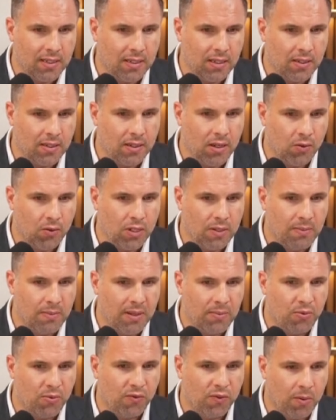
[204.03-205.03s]
is consulting
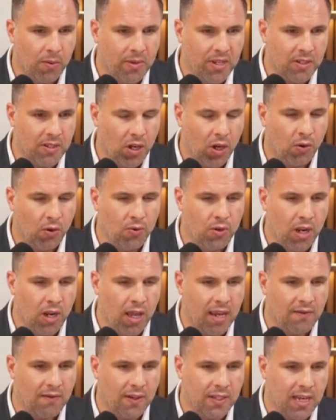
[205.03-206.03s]
people from his old
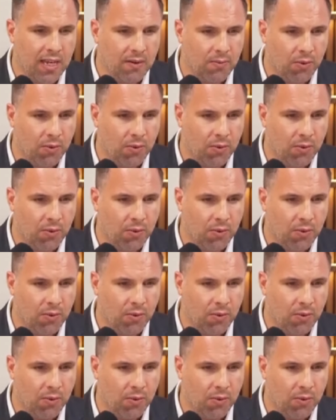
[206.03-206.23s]
life as a